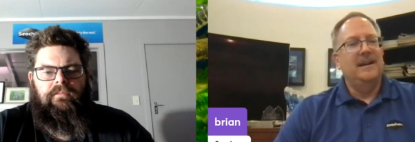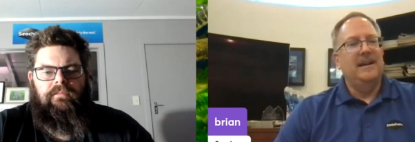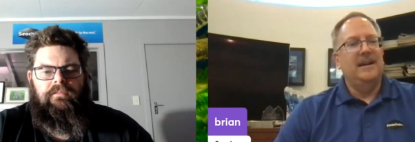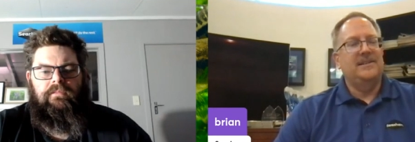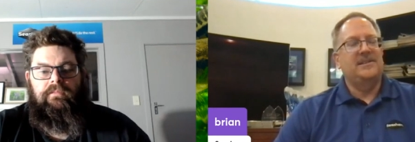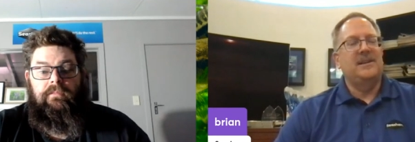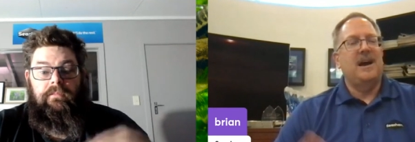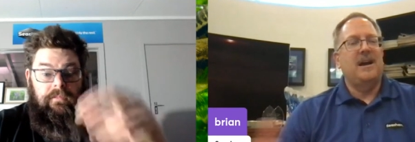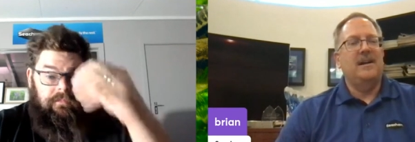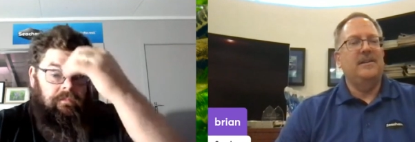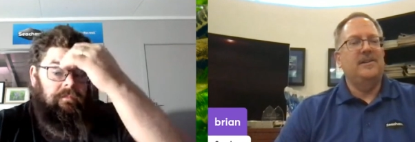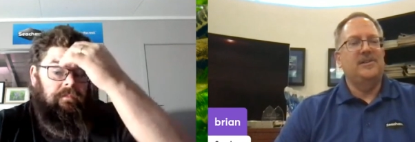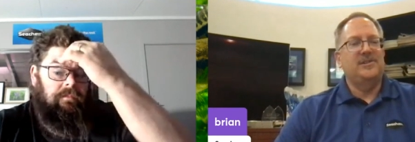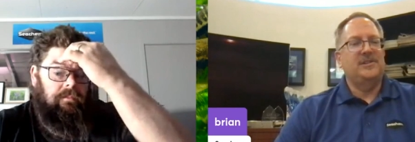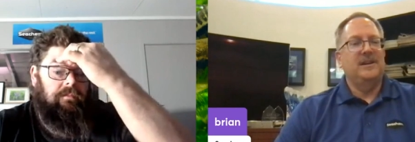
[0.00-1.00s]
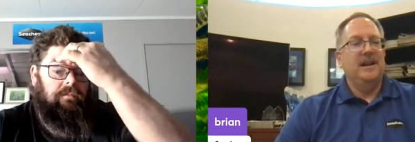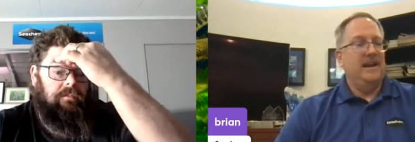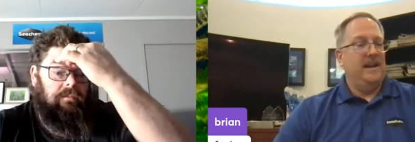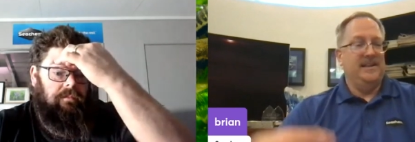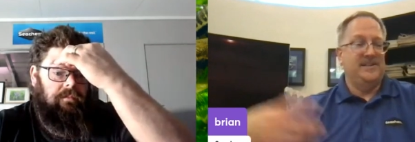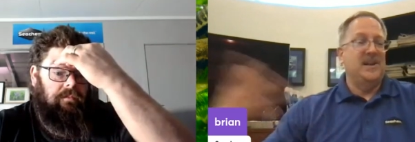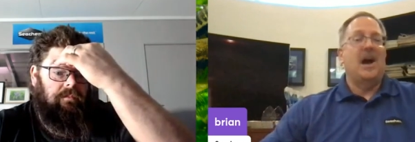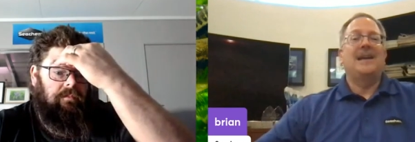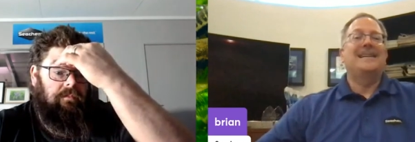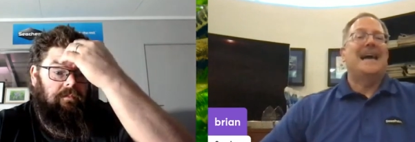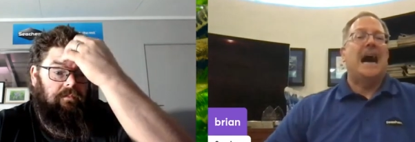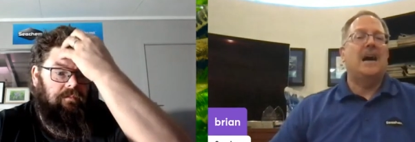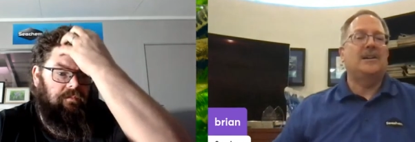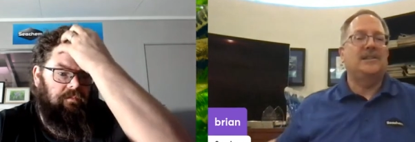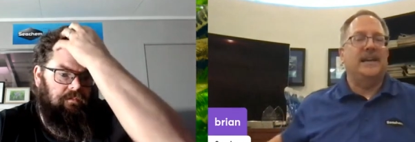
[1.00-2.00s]
Speaker 1: It's not, there's, it's non
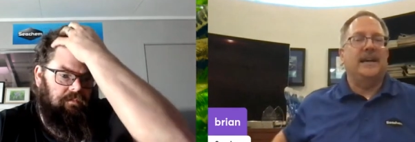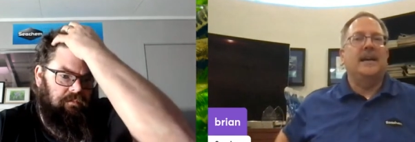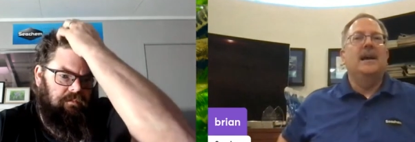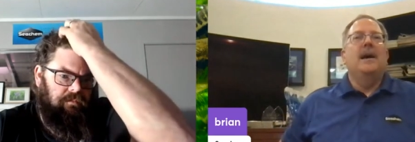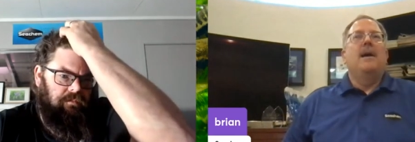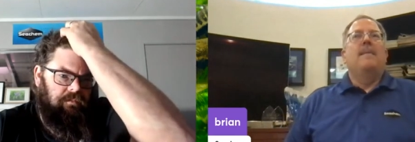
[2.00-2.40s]
toxic.